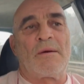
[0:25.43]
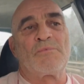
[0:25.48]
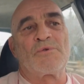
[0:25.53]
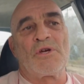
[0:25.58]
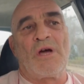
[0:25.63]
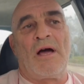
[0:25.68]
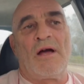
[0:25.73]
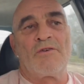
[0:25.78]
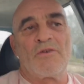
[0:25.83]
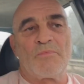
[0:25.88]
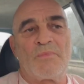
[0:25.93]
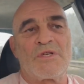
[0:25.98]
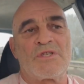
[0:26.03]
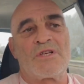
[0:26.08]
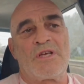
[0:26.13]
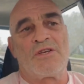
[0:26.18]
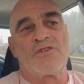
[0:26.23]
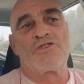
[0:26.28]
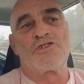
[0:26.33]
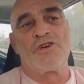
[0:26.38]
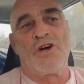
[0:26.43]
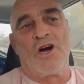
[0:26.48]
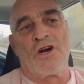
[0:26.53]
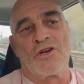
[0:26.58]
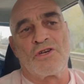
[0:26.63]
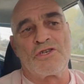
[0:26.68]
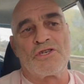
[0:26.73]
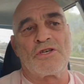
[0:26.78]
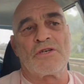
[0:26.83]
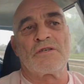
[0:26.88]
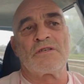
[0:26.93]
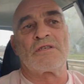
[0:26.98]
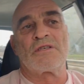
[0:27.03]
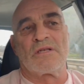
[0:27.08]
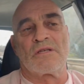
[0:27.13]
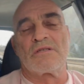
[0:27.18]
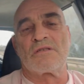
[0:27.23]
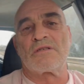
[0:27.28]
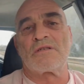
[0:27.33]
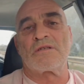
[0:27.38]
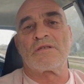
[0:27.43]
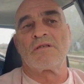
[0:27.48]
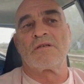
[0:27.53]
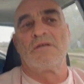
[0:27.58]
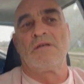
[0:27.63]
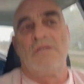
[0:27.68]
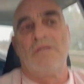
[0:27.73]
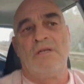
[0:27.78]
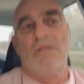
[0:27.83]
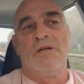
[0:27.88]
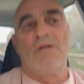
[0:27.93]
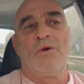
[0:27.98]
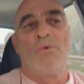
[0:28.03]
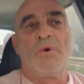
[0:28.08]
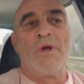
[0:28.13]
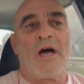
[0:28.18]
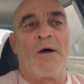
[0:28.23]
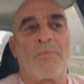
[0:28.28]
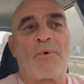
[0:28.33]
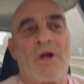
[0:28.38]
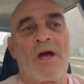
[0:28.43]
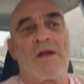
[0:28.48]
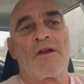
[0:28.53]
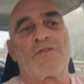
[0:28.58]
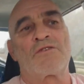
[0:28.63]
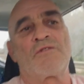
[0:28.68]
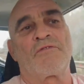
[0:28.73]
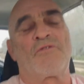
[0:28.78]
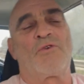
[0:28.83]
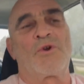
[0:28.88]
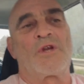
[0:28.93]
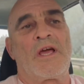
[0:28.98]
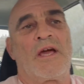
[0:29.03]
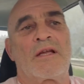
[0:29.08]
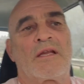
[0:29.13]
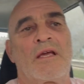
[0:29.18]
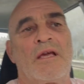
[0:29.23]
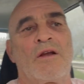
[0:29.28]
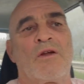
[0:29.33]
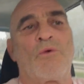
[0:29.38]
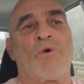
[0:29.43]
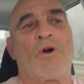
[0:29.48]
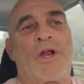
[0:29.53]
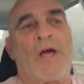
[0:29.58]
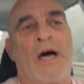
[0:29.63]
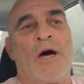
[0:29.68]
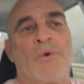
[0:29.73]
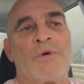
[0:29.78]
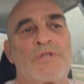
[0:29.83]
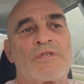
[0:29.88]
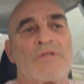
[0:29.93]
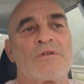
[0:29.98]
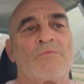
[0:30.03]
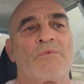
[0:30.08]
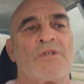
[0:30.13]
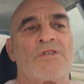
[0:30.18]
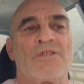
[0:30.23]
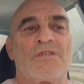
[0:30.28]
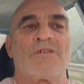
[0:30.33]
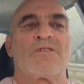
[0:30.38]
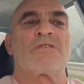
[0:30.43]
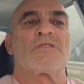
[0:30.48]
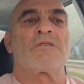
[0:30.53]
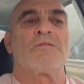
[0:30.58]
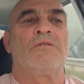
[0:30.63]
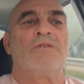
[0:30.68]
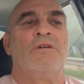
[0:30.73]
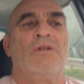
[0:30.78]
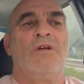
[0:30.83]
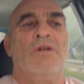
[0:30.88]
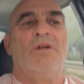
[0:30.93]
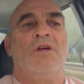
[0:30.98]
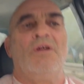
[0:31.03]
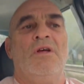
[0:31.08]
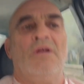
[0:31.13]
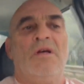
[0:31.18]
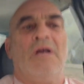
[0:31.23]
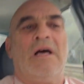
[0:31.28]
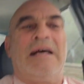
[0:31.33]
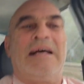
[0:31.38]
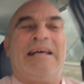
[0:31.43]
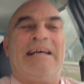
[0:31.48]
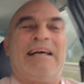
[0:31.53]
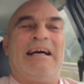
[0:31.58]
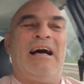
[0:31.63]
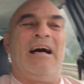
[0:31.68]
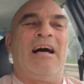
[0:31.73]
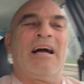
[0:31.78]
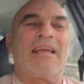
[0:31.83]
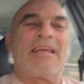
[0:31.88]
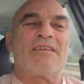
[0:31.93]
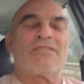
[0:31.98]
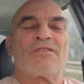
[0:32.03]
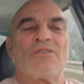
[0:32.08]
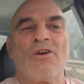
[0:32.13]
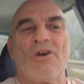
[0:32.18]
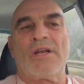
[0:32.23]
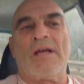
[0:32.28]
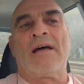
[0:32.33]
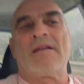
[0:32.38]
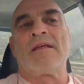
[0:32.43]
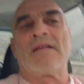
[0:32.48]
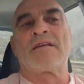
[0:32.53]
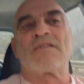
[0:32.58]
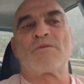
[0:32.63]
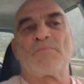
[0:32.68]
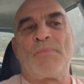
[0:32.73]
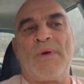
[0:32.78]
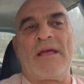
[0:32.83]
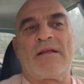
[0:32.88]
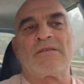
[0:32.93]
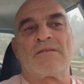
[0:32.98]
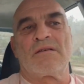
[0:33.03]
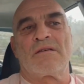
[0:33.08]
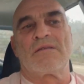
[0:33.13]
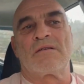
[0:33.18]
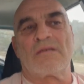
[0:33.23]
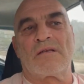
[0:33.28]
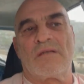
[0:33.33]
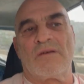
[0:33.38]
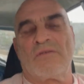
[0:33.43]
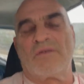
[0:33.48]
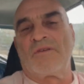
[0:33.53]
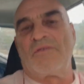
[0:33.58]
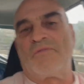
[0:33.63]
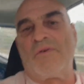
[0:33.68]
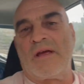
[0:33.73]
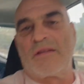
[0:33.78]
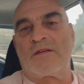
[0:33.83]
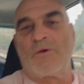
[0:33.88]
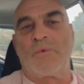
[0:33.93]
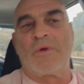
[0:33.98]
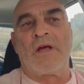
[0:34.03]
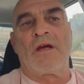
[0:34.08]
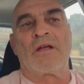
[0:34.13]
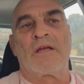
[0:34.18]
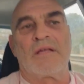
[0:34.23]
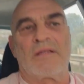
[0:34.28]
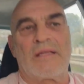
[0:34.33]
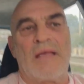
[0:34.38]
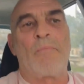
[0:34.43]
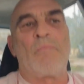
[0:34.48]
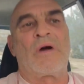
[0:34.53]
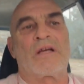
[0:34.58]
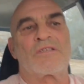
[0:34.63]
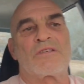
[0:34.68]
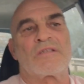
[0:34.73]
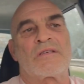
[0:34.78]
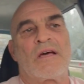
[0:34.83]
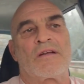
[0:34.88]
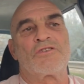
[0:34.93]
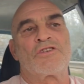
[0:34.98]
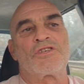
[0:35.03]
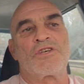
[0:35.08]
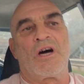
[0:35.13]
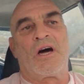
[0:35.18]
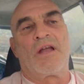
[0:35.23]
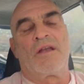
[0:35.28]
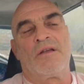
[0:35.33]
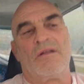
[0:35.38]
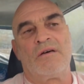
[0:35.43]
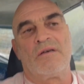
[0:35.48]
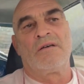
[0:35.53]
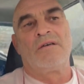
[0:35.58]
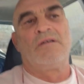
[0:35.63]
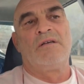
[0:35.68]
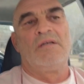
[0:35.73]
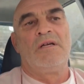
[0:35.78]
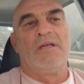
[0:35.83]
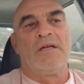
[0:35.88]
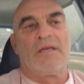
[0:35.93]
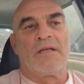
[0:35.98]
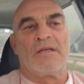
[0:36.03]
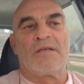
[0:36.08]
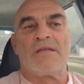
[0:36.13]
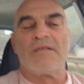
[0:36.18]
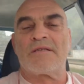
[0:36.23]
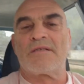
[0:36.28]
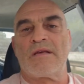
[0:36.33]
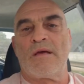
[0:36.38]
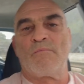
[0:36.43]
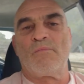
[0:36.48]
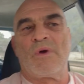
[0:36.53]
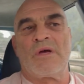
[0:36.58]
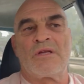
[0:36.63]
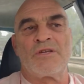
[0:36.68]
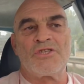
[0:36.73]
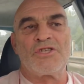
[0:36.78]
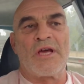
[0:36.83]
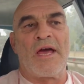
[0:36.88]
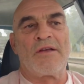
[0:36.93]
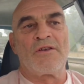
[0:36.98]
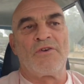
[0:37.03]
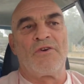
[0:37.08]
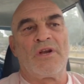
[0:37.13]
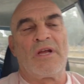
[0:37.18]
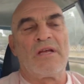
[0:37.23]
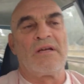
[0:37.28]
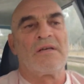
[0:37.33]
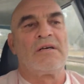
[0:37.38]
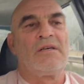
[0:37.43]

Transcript: up to 100% charge since we upgraded to 48 kilowatt hours, which is, I guess, not unexpected given the fact that we don't get that much sunshine in December and January.